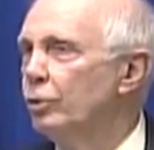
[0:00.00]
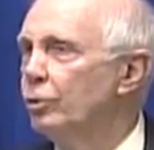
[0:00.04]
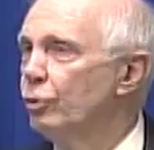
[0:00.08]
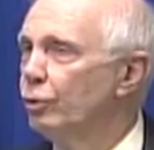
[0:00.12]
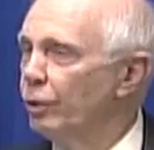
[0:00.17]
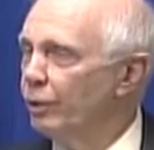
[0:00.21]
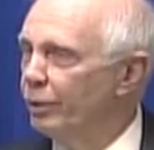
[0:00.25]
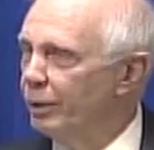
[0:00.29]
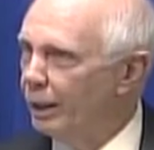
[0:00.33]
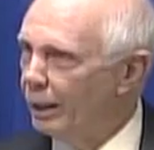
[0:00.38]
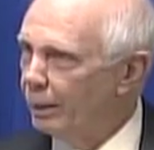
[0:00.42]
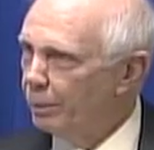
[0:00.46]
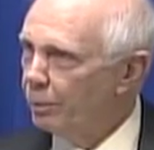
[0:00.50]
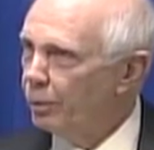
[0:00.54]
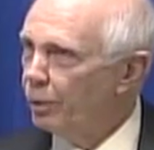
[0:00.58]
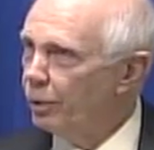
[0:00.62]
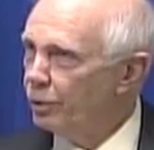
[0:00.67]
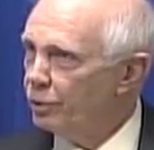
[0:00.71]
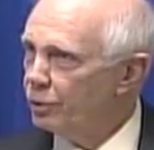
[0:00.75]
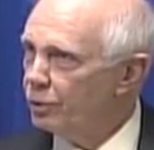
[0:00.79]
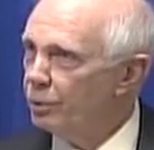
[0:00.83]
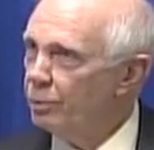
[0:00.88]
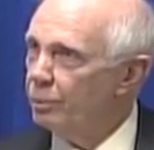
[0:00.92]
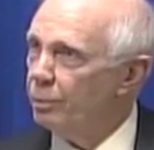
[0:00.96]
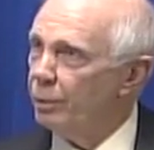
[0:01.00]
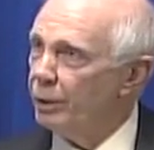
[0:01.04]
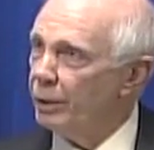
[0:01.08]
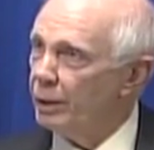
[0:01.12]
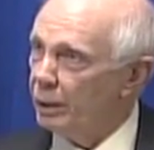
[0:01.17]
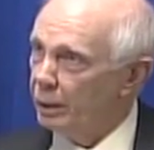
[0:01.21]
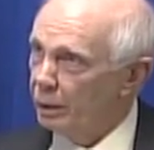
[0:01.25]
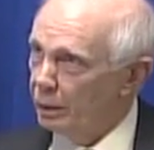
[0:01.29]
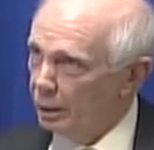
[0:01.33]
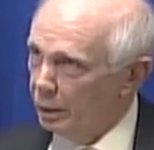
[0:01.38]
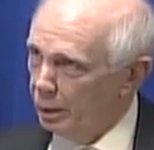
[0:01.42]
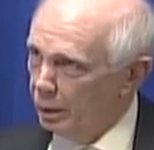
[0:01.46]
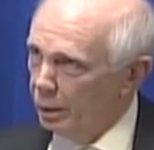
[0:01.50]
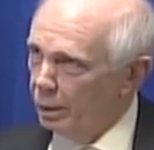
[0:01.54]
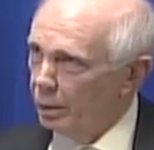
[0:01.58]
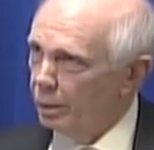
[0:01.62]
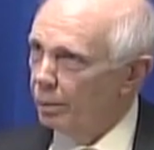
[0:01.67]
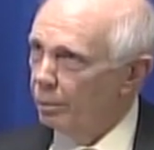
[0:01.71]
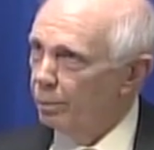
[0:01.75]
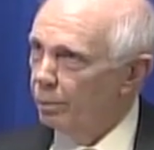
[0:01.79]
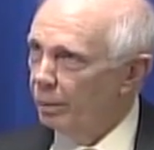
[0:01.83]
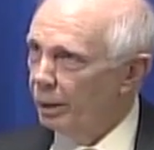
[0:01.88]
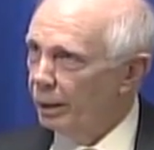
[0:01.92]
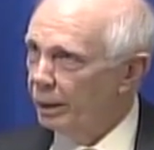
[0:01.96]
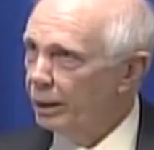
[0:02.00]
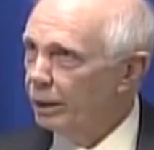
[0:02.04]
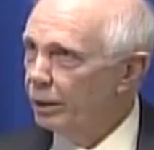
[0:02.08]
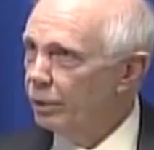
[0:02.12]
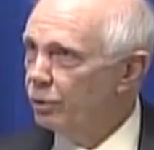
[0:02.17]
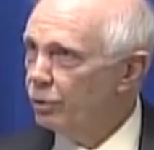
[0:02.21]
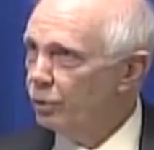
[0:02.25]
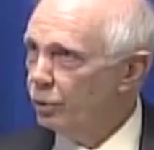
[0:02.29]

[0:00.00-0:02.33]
should that person be making